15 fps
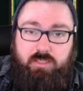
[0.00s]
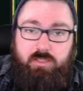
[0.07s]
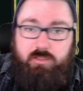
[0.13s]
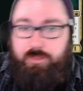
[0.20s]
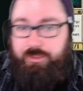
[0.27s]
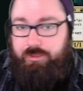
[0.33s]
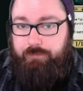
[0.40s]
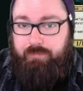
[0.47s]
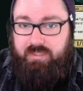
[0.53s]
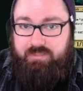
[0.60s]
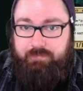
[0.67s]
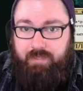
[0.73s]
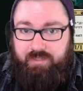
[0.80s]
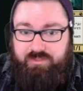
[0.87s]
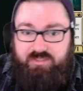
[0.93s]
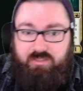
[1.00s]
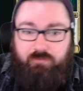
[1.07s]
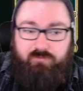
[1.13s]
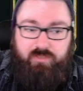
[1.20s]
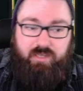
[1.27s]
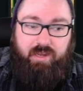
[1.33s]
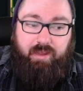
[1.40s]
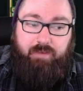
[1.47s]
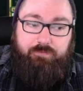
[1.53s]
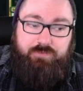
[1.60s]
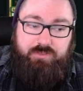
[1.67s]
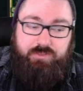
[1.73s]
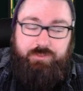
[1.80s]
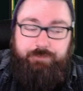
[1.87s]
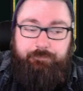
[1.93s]
creature-based matches if we have
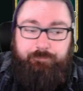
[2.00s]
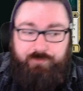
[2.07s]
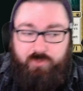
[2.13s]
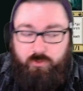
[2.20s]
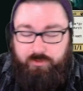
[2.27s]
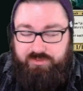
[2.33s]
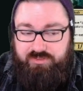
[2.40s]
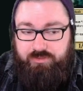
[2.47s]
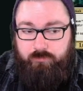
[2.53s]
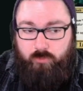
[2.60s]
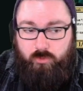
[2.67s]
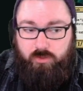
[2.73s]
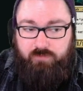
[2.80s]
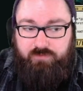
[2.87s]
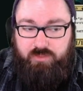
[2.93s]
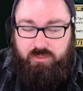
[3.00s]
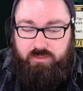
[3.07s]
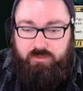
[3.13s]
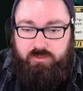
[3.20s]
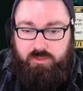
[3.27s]
to go into more of a